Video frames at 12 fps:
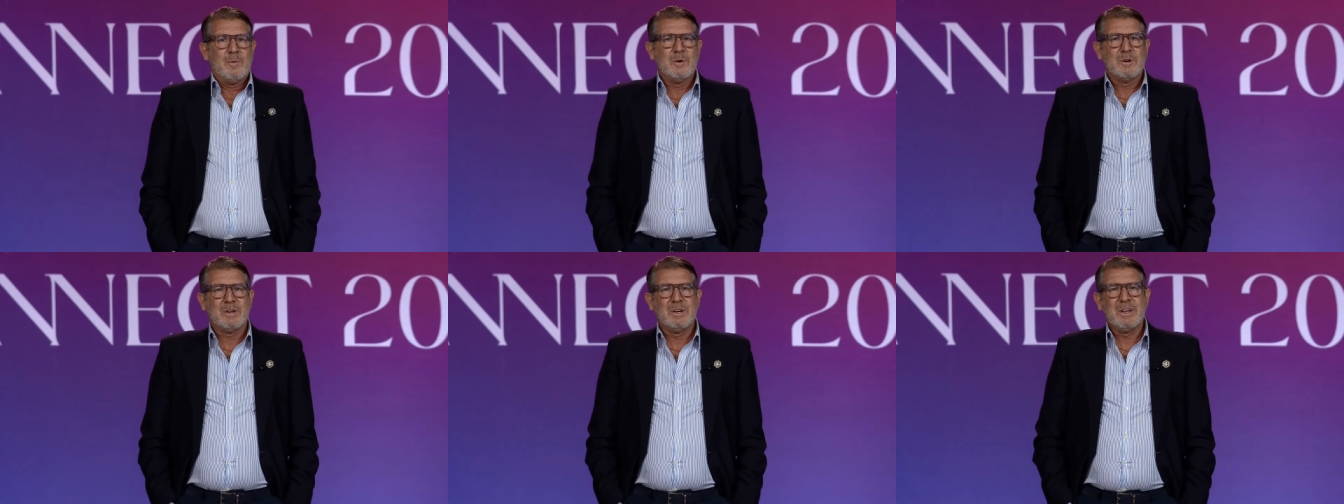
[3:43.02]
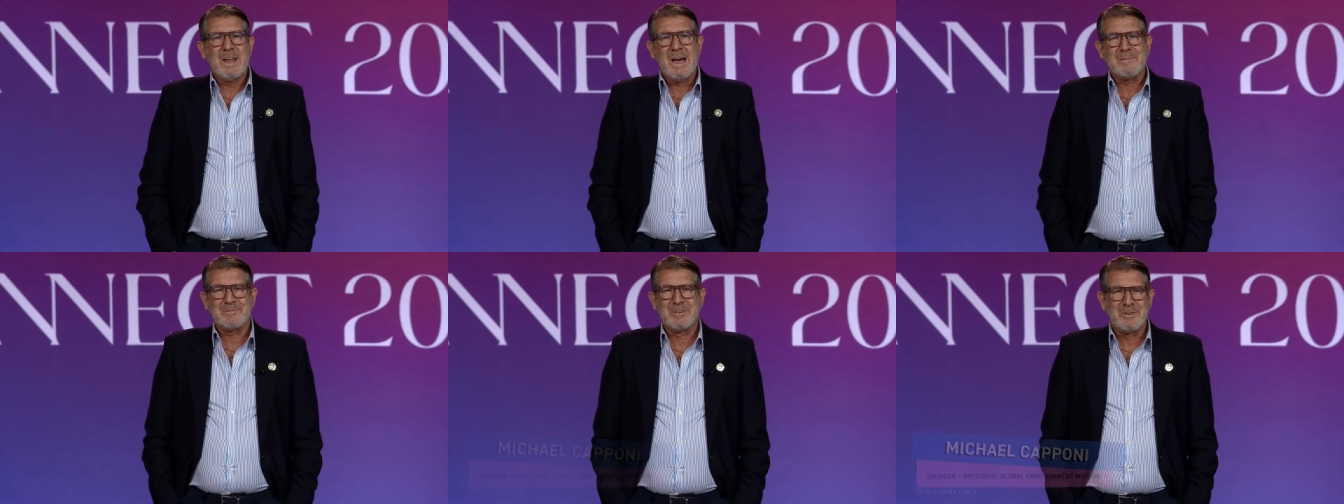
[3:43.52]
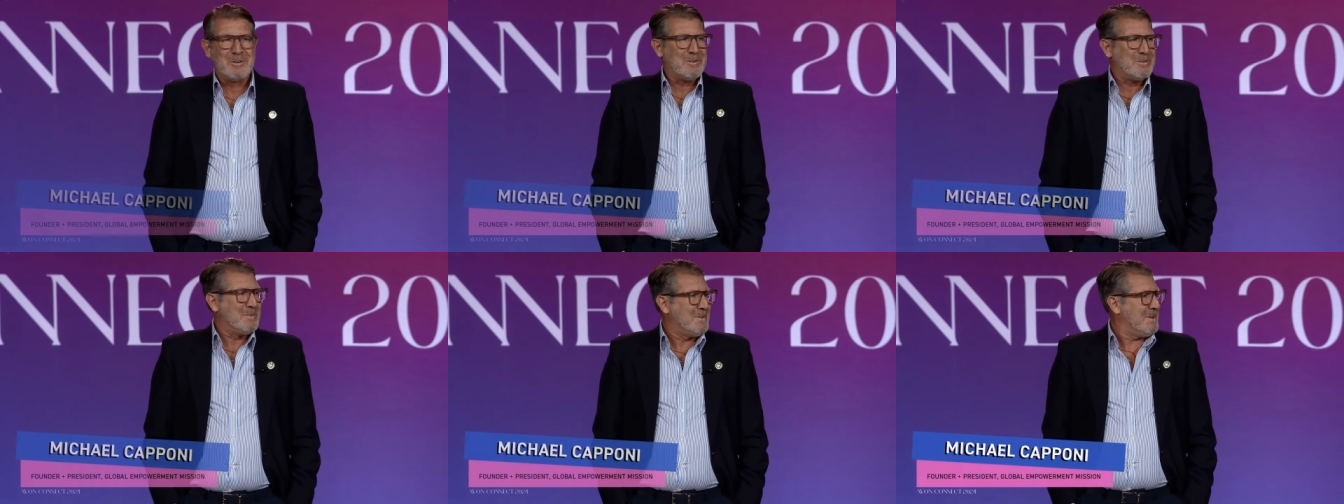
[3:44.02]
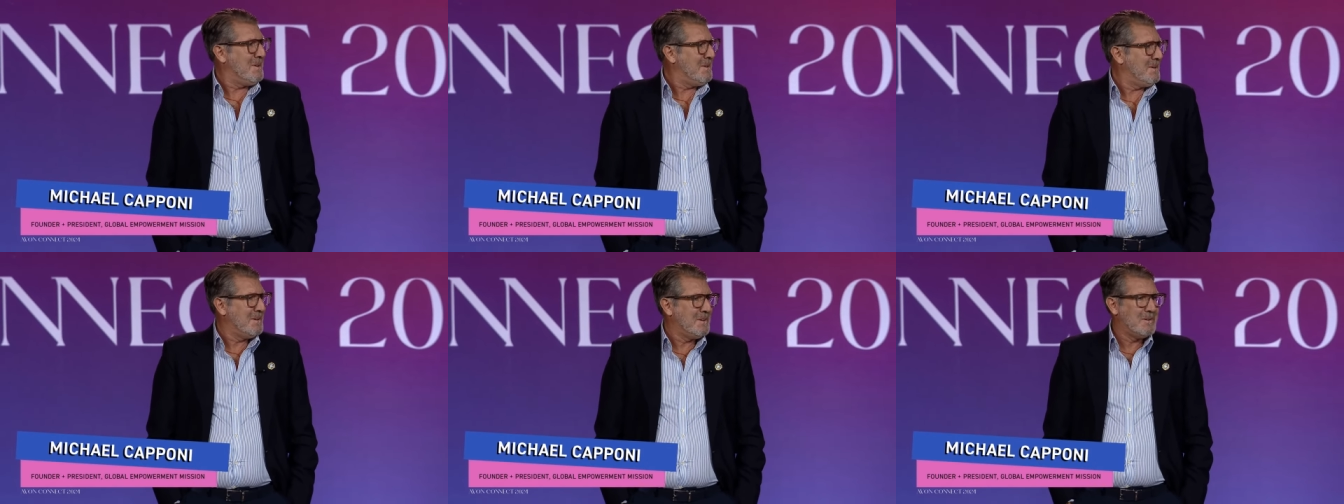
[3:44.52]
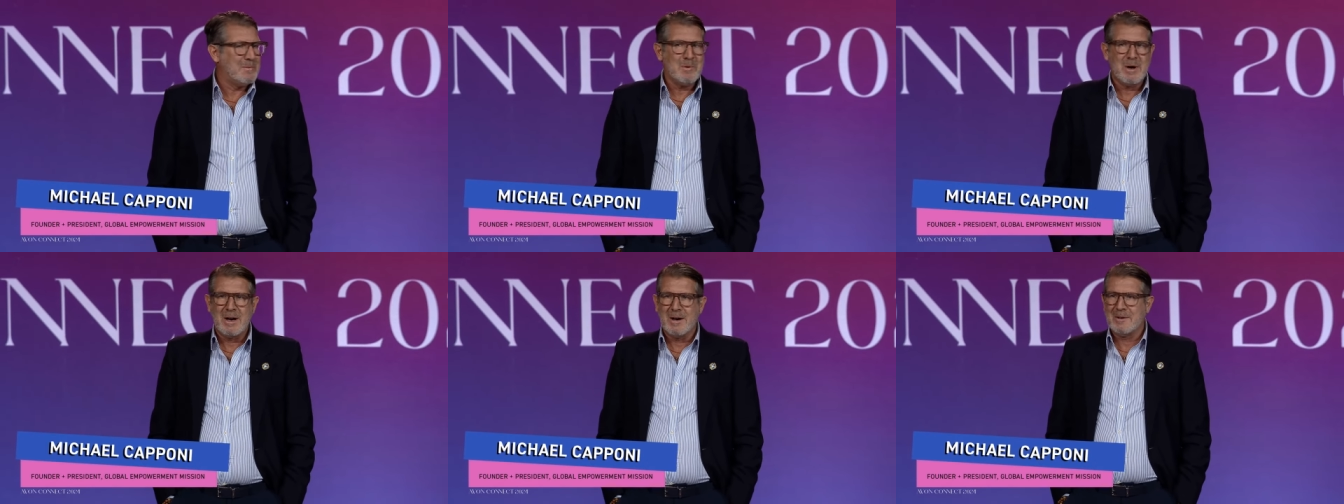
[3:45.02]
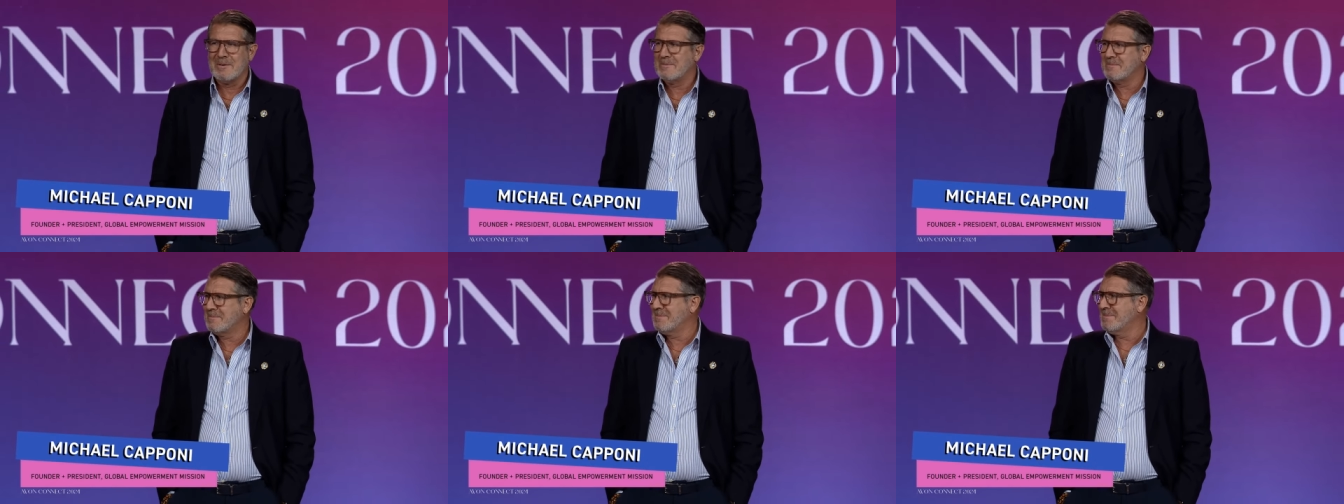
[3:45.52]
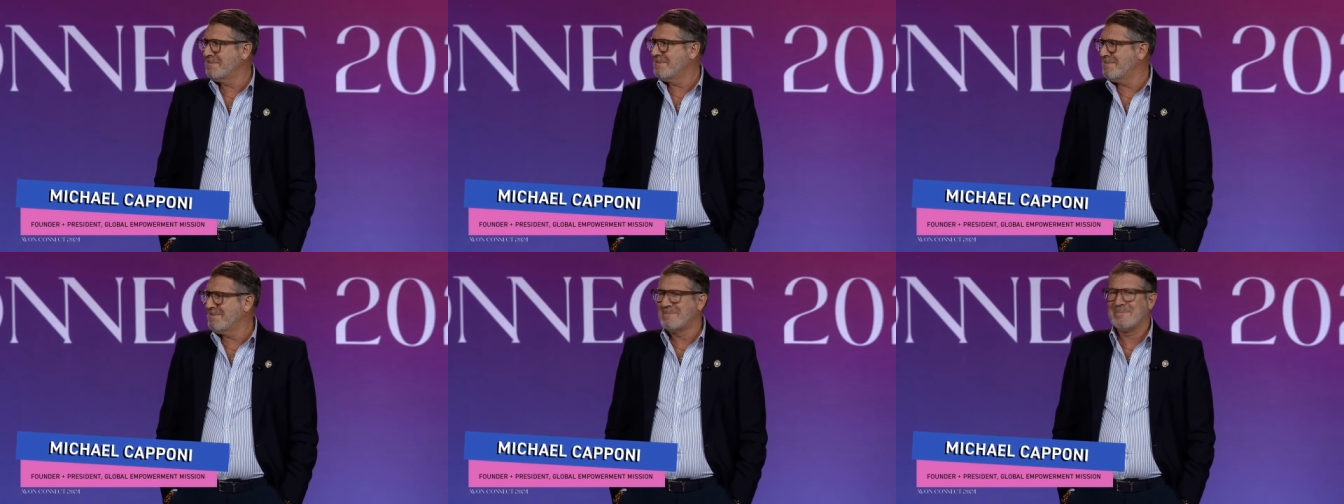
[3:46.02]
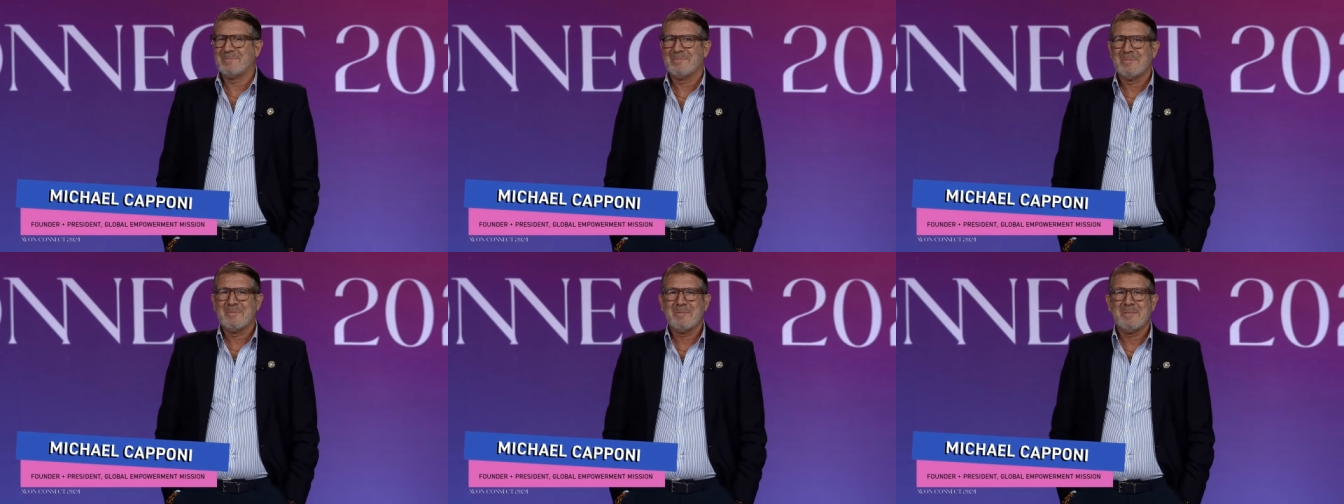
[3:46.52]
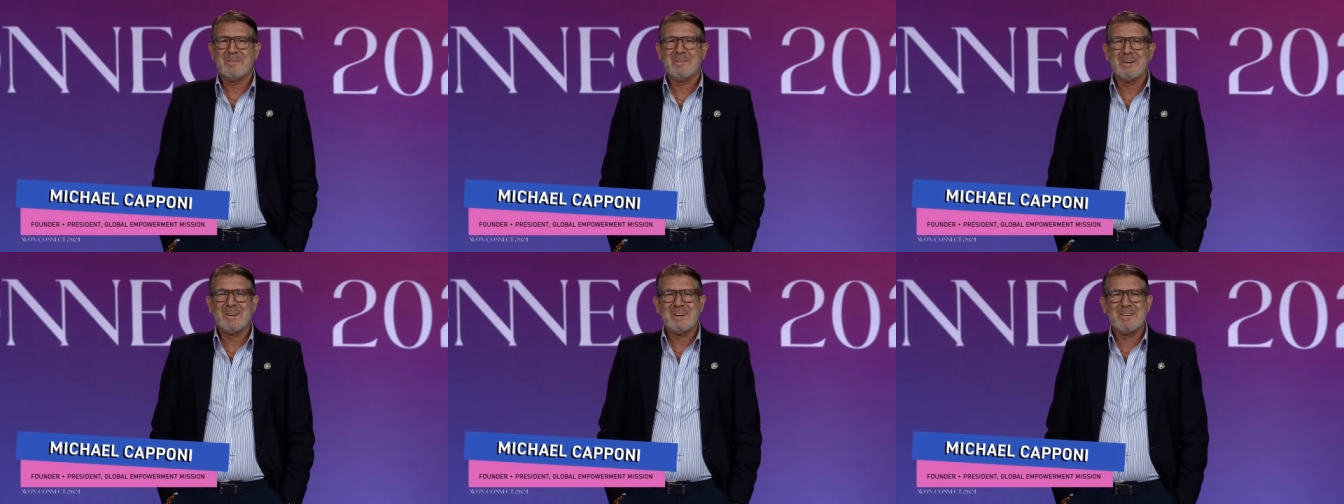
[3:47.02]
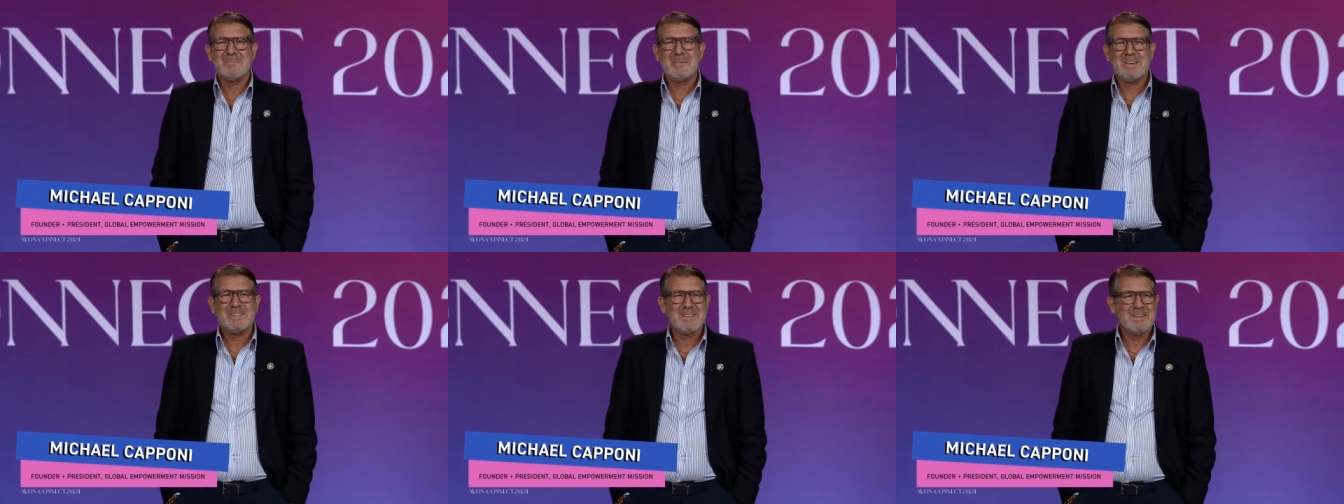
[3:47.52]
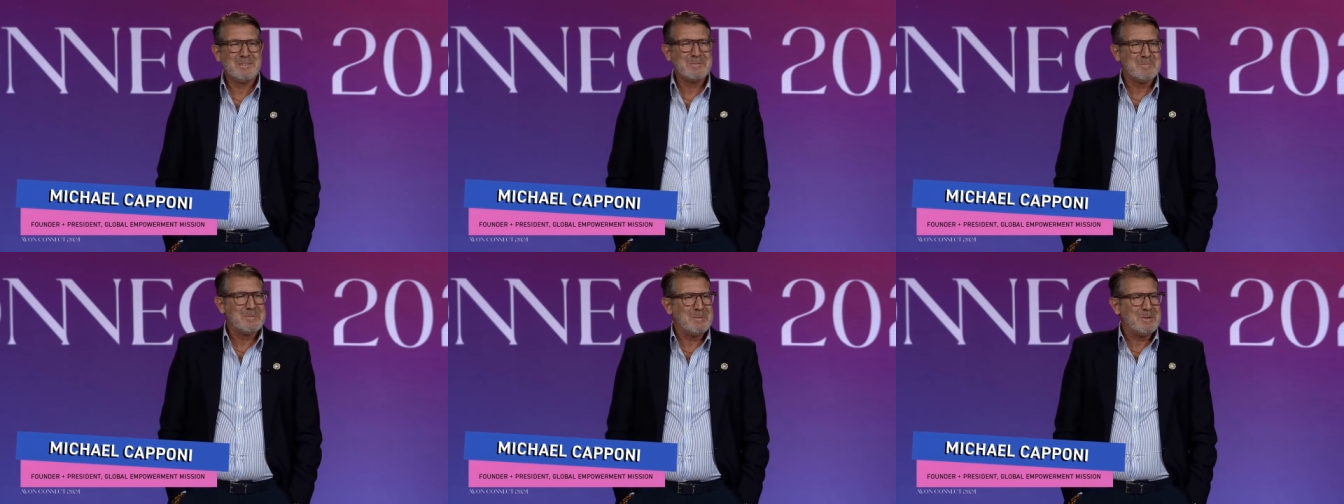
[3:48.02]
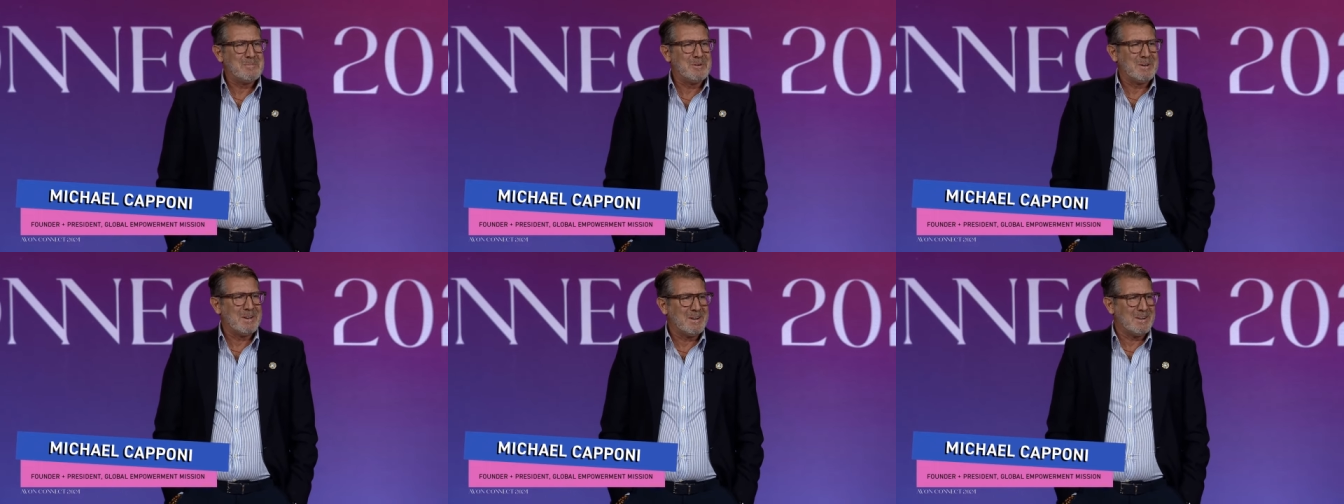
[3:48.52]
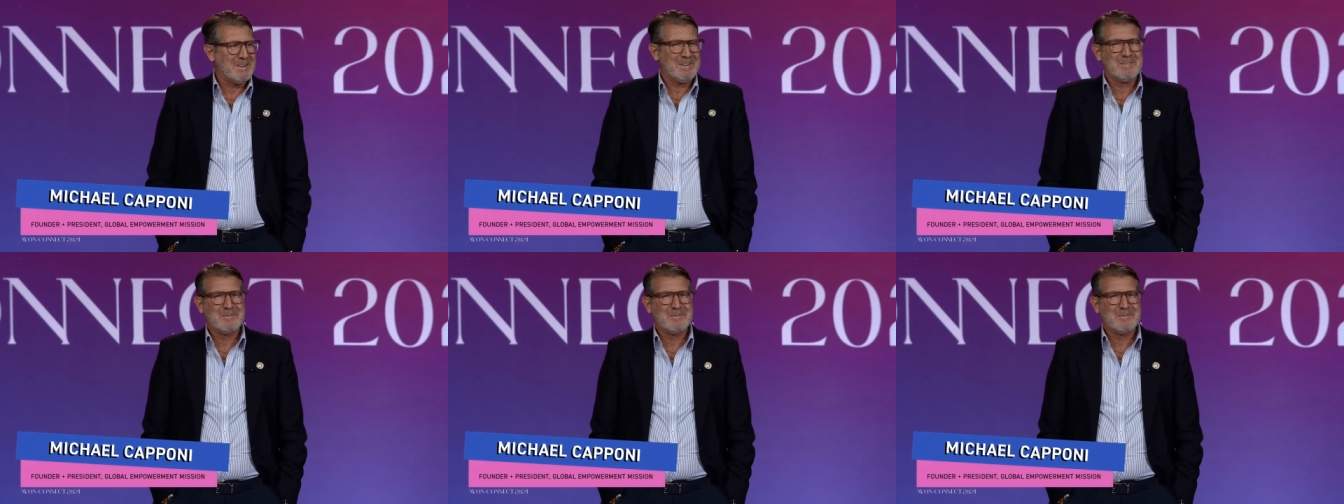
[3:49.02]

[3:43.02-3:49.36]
Well, good afternoon. Wow. What an amazing group of people here.